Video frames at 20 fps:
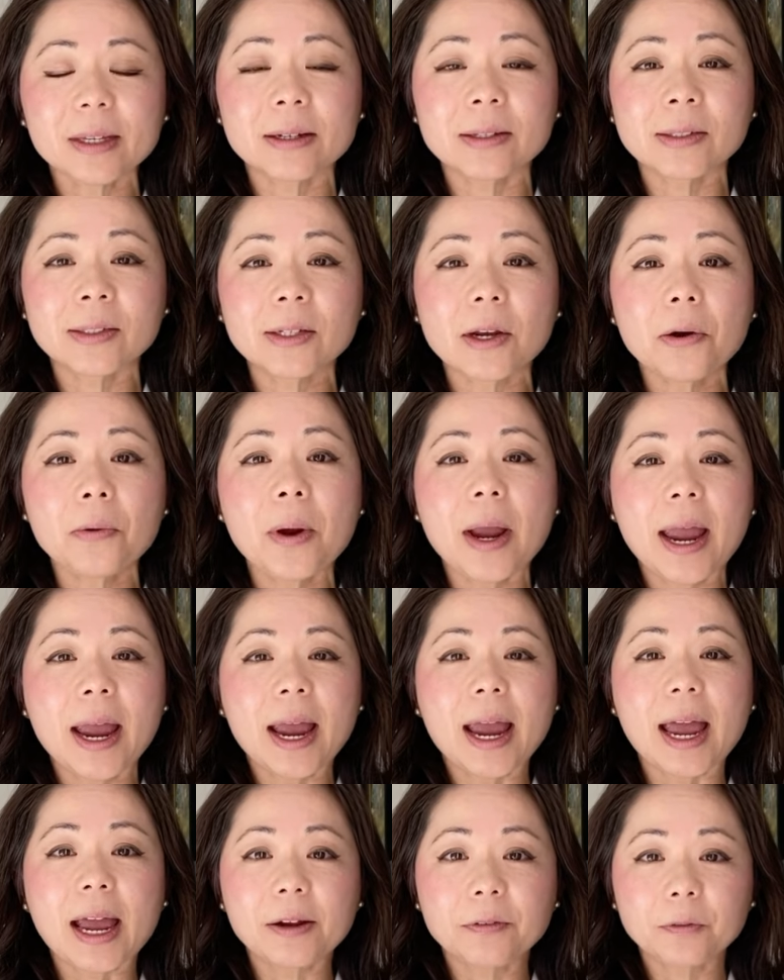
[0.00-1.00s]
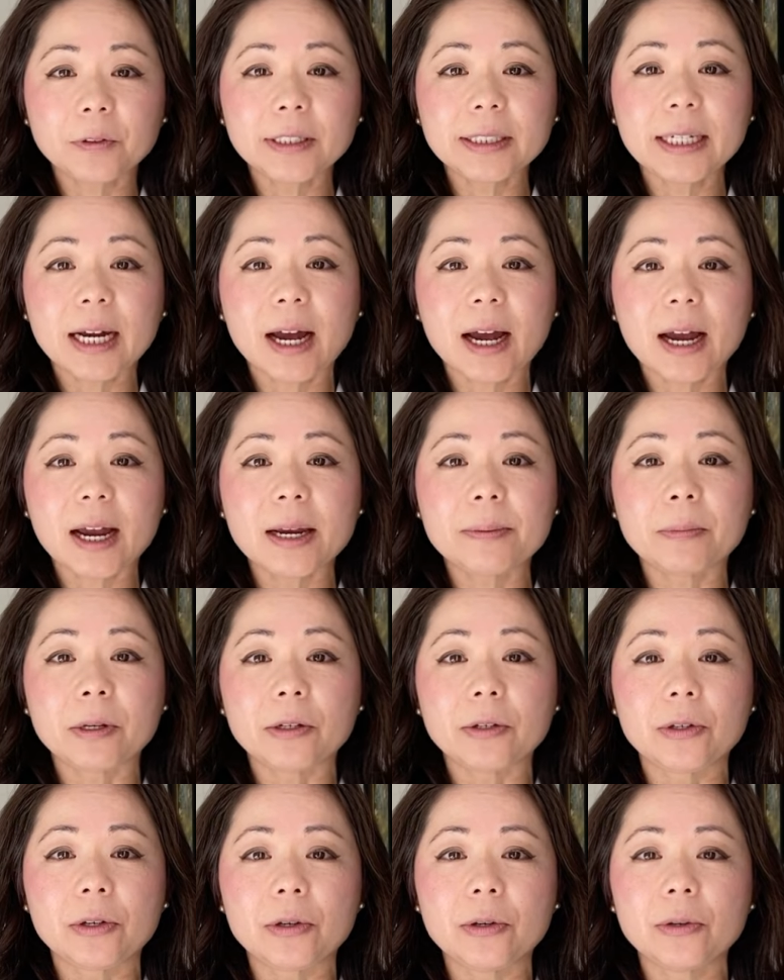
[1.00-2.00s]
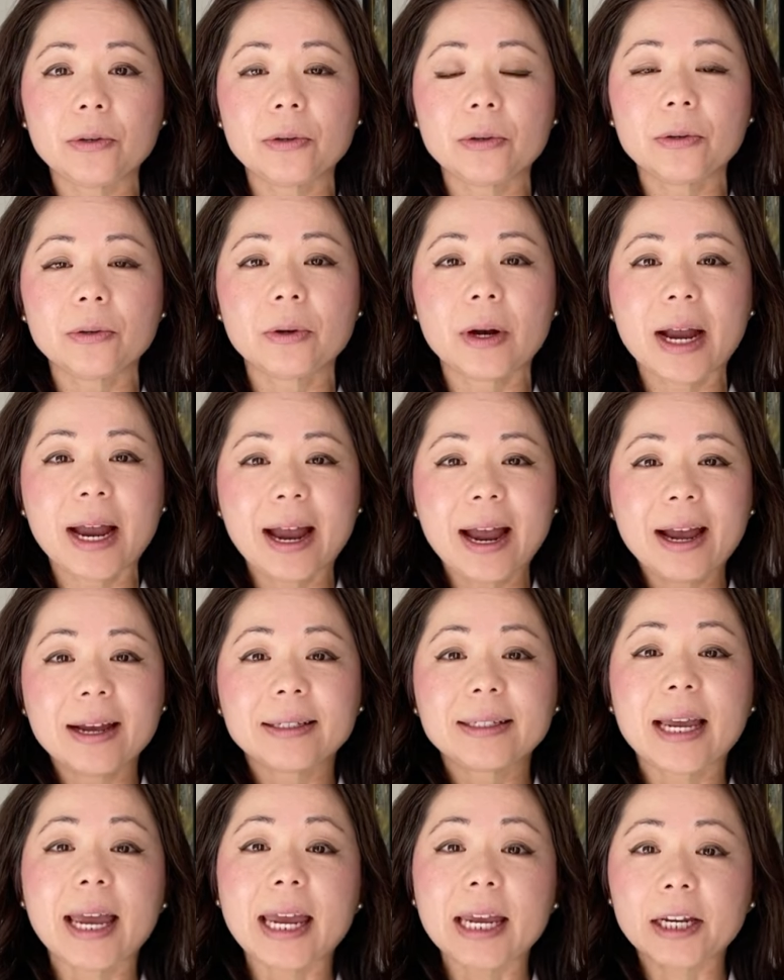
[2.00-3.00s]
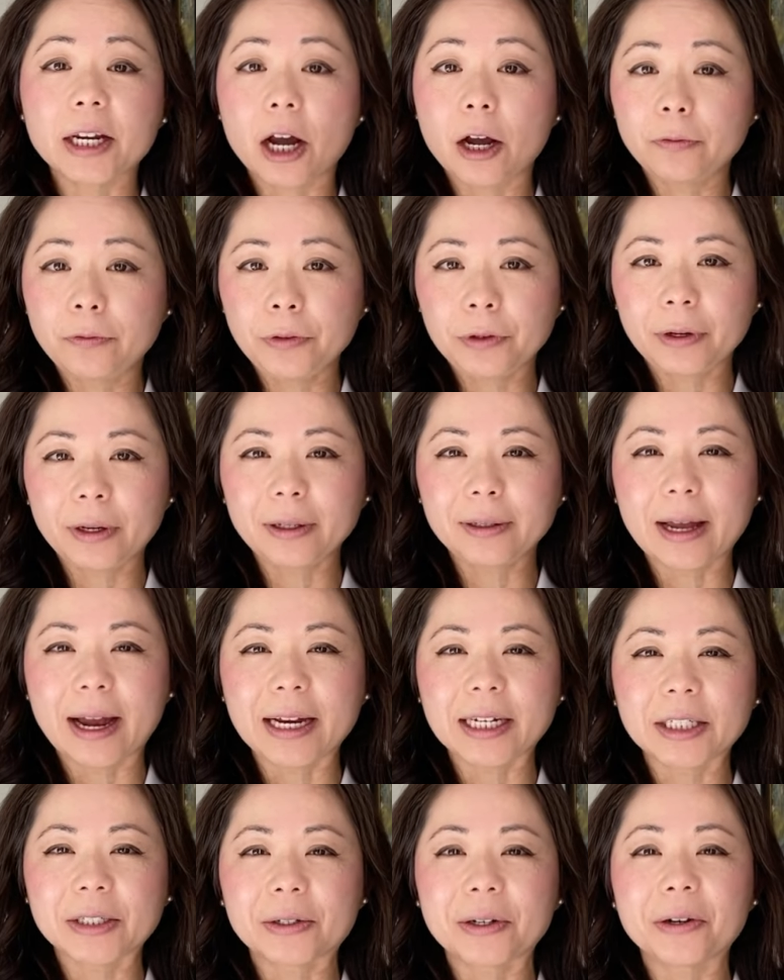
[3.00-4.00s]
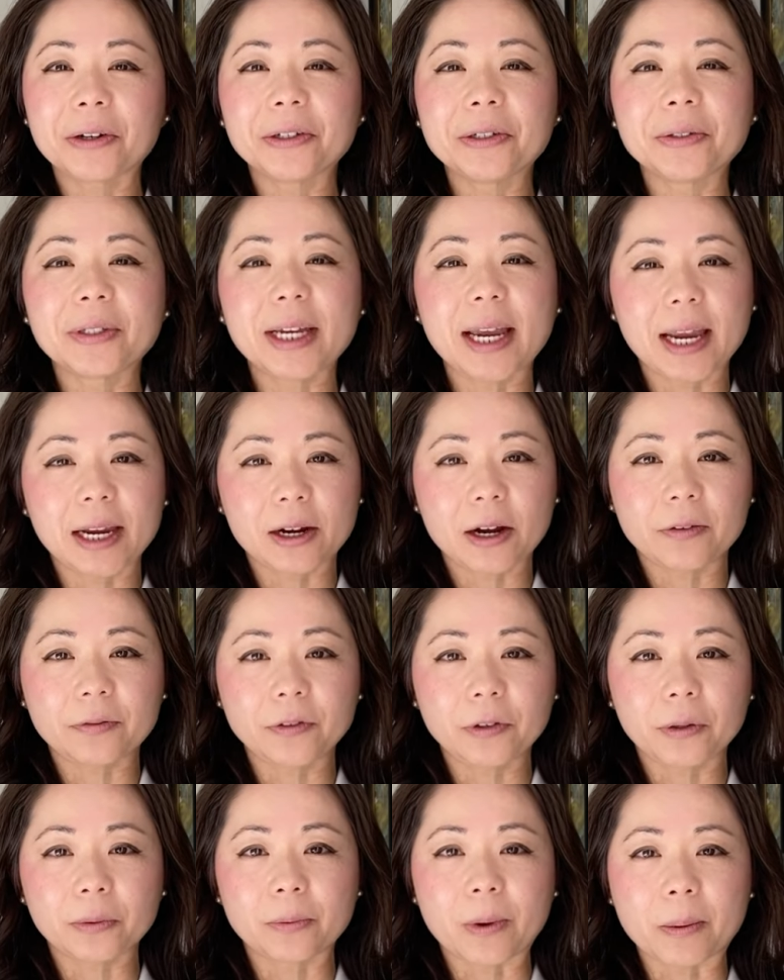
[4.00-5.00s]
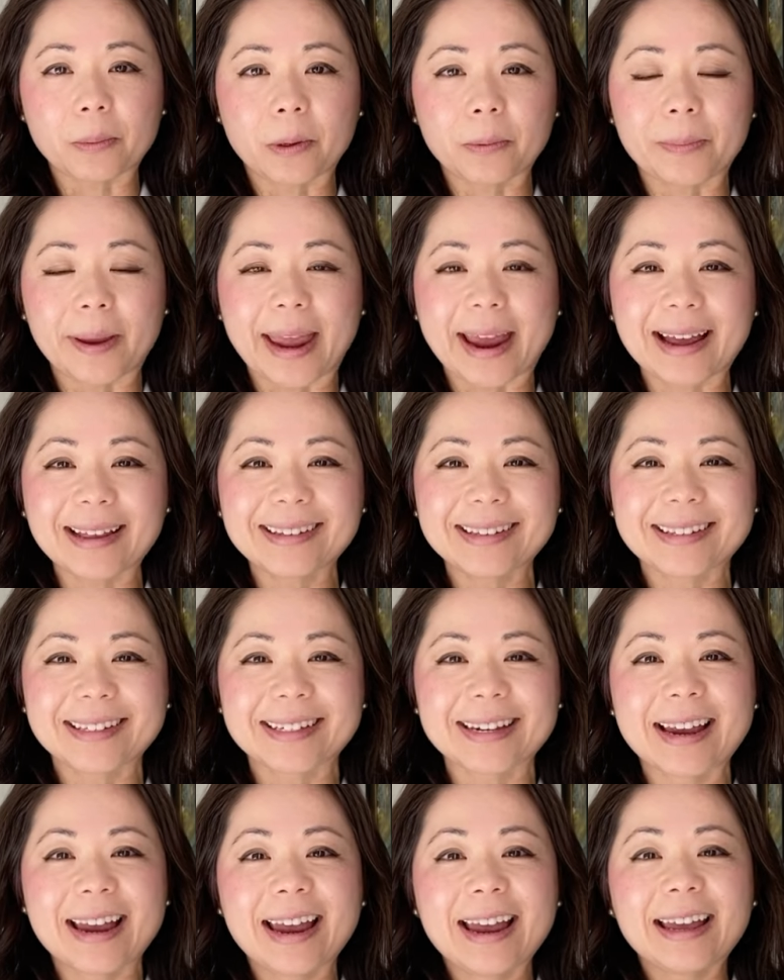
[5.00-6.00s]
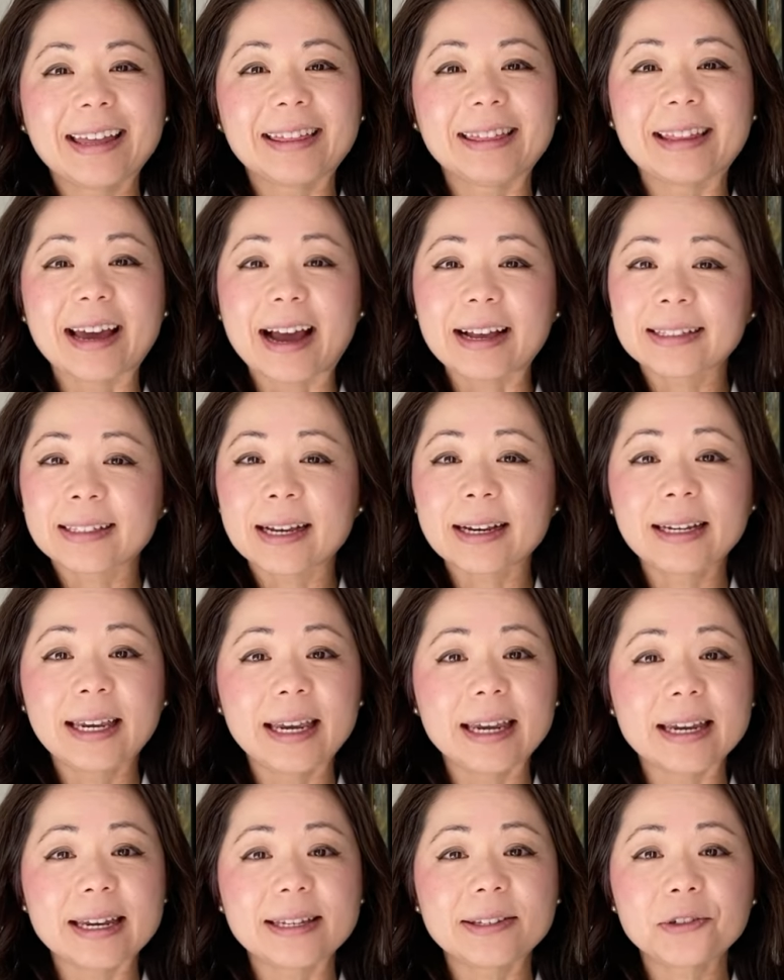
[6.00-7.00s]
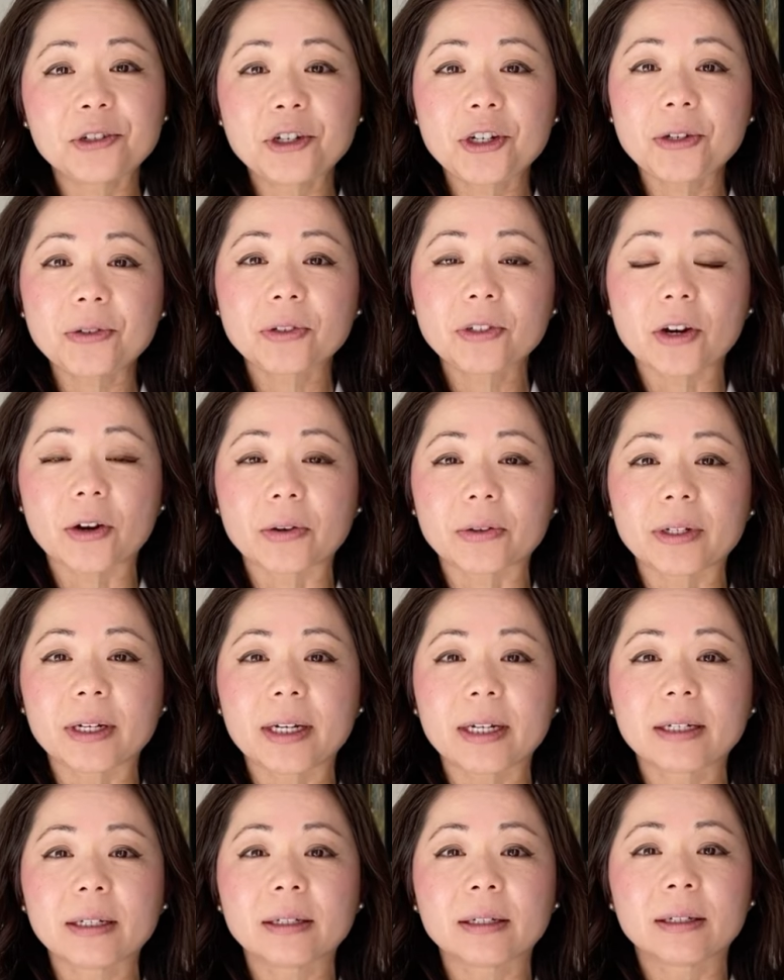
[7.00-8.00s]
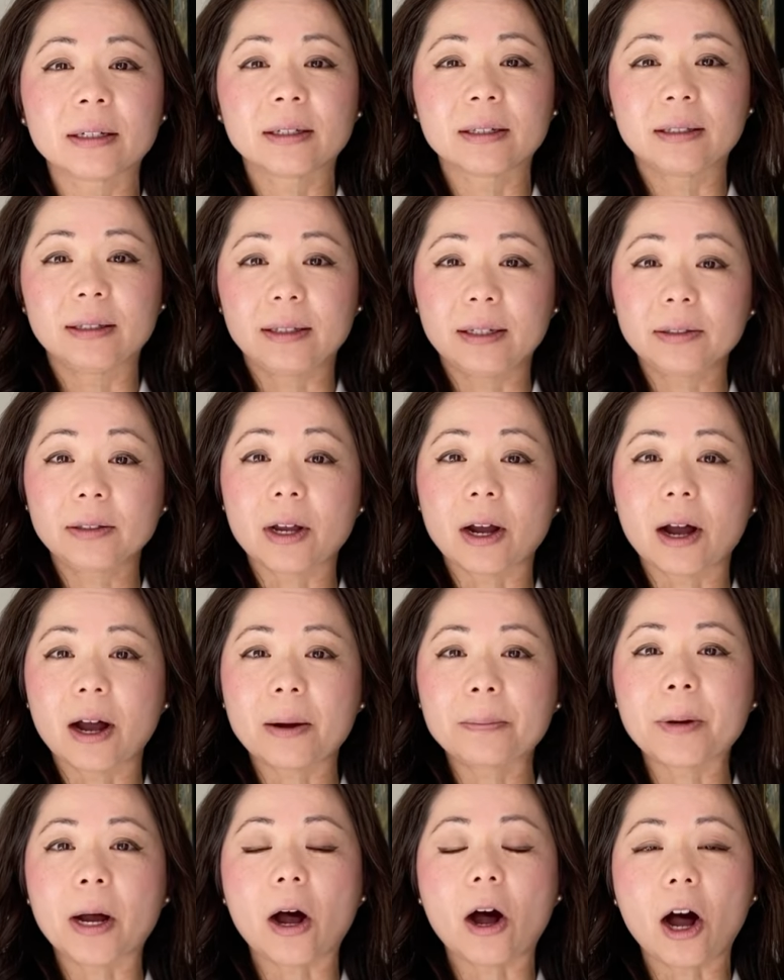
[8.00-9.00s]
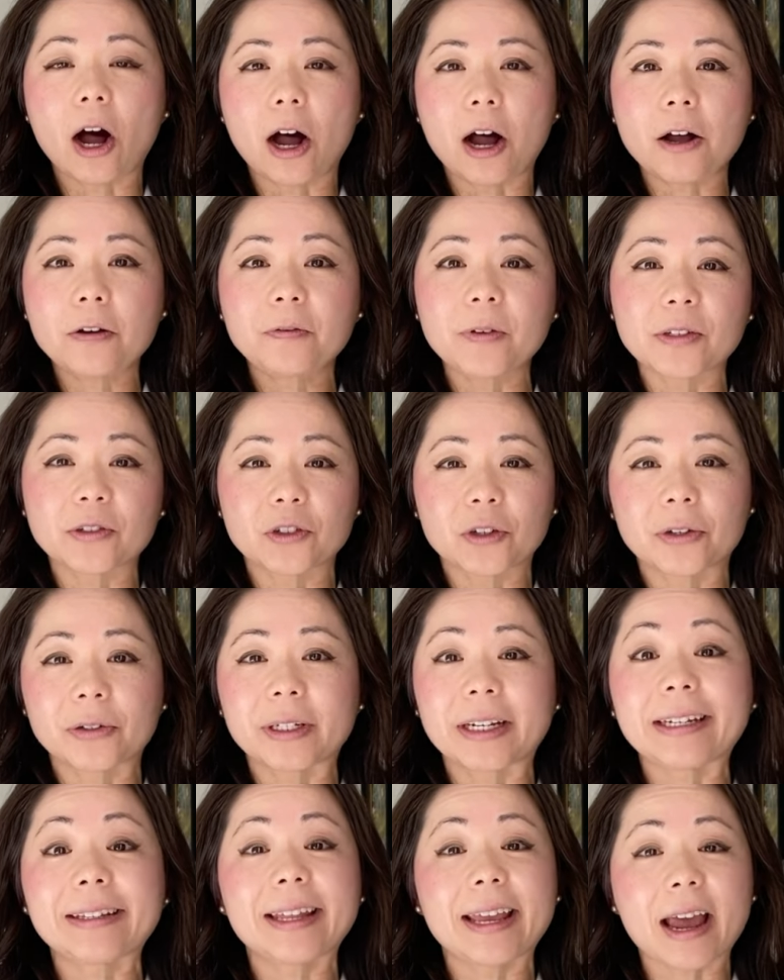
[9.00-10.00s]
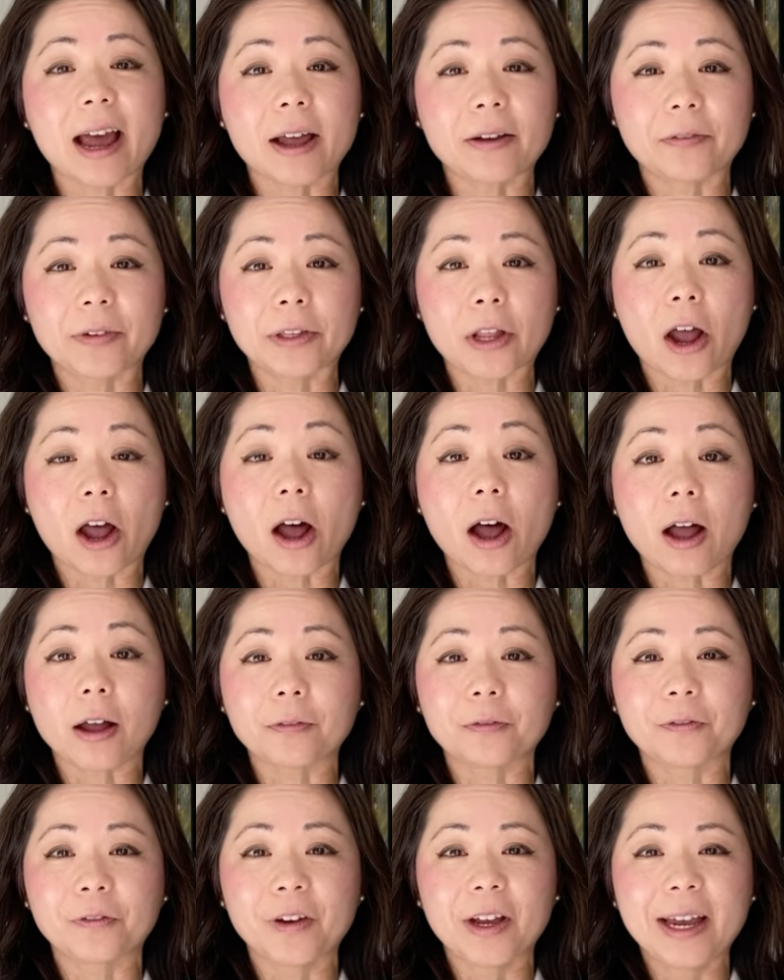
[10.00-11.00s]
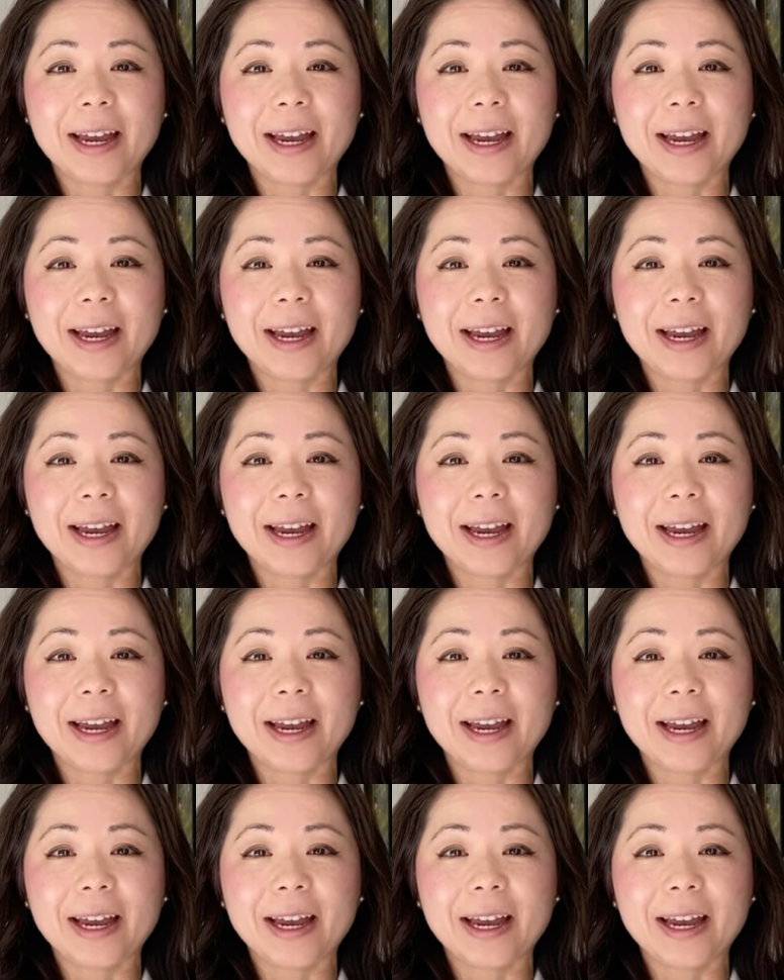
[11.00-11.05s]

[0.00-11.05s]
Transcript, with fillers: So every time you take off your aligner or you take off your rubber bands, that's akin to turning the knob off and turning the oven off.